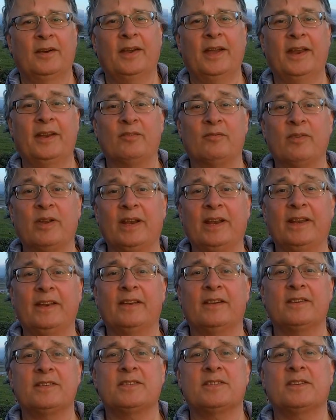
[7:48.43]
I had a really
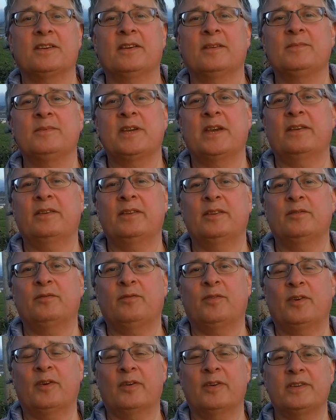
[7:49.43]
nice time down in the
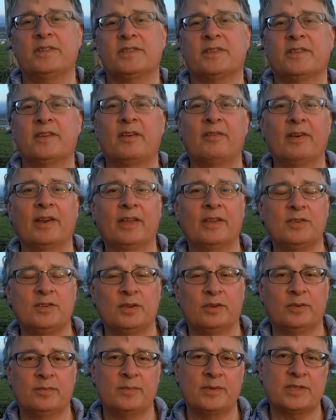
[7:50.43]
forest, thoroughly
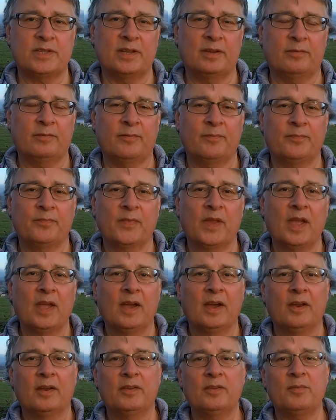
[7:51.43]
enjoyed myself.
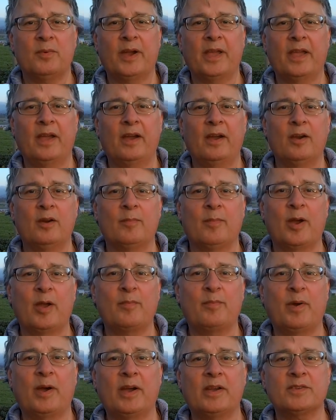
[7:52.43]
And on the way home, I
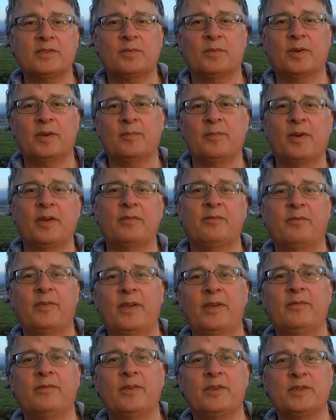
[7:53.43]
passed one of my
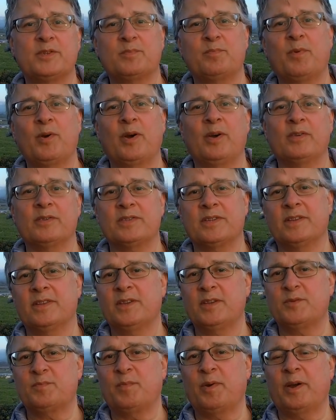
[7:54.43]
favourite spots in
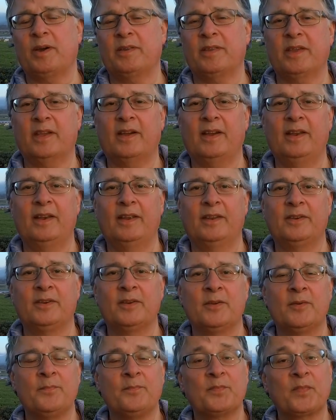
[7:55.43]
this part of the island.
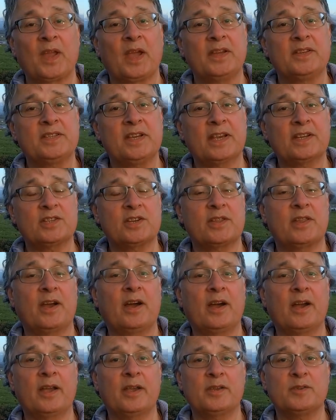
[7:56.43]
It's actually the
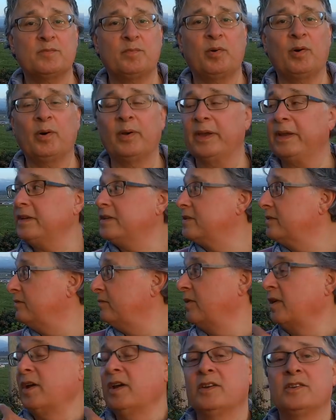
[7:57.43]
highest point, and
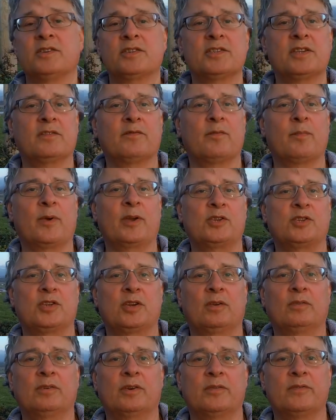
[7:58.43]
just over my
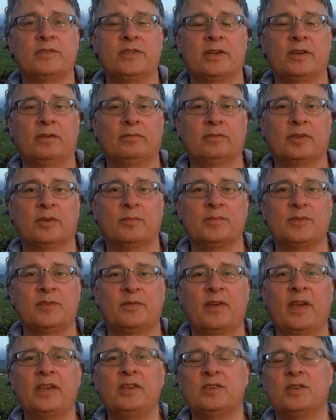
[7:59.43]
shoulder is an old
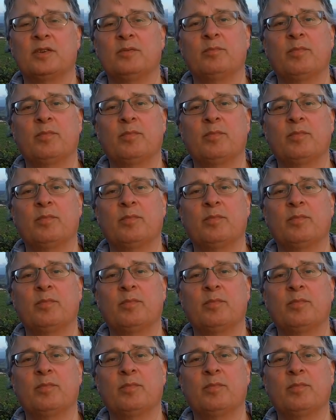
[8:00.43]
observation